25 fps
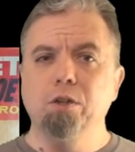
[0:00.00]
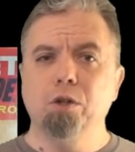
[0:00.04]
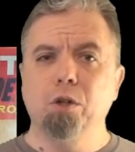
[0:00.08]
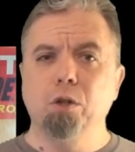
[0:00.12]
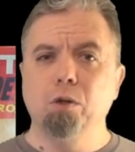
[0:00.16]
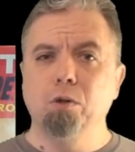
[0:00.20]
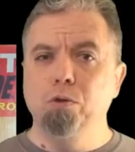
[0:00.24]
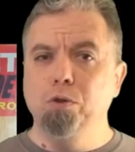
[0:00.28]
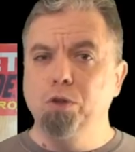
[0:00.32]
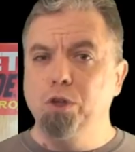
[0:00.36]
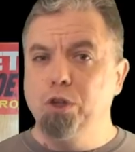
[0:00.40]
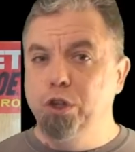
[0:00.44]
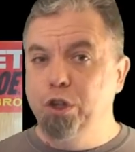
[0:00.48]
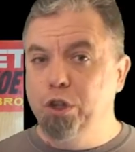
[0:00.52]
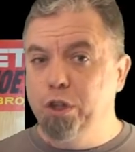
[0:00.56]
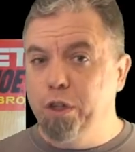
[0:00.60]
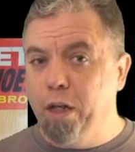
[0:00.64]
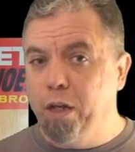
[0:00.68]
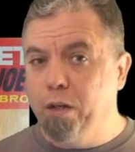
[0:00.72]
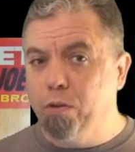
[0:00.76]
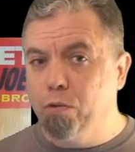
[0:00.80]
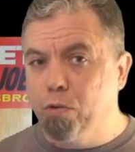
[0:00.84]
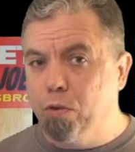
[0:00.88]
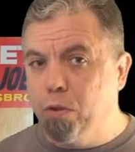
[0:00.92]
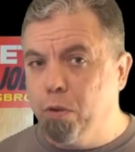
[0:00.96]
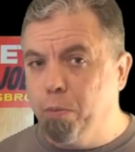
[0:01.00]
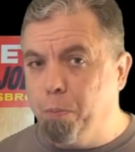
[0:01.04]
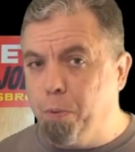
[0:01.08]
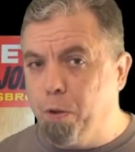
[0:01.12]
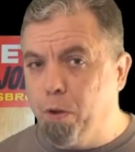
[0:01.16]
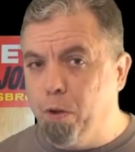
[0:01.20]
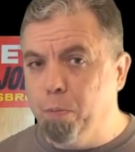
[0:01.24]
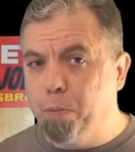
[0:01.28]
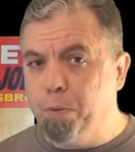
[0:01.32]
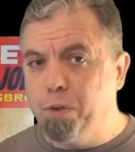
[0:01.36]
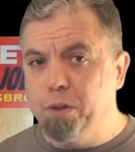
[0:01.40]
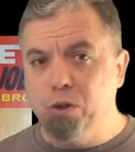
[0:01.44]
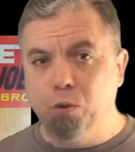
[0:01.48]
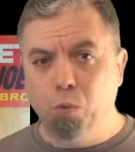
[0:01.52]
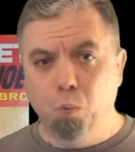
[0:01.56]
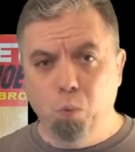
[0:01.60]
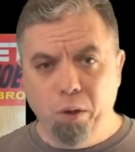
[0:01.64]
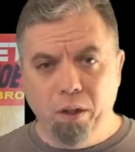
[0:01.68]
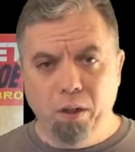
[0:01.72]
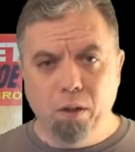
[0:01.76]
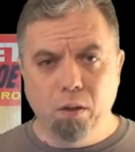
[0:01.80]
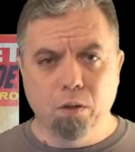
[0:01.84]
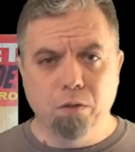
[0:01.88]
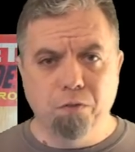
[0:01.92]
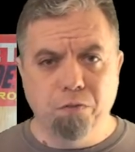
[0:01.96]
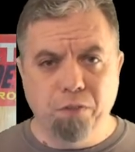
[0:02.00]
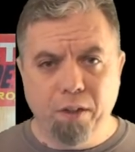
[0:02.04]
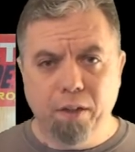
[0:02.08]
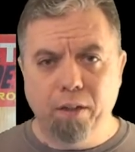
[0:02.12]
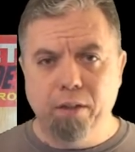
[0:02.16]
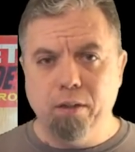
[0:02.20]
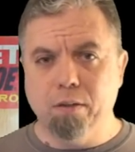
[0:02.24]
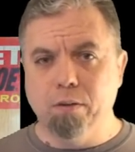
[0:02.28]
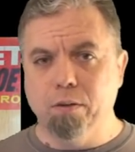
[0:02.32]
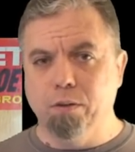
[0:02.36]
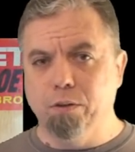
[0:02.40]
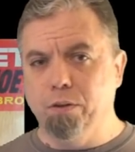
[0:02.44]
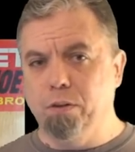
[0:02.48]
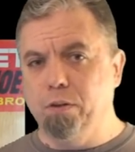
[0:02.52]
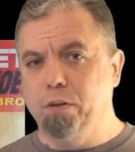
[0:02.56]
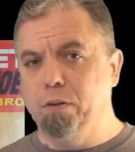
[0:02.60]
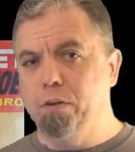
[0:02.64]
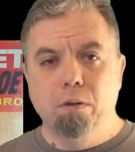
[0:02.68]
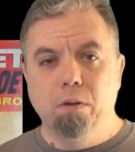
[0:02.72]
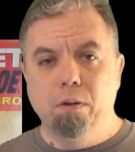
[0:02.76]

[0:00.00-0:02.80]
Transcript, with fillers: Joe's general purpose wheeled vehicles.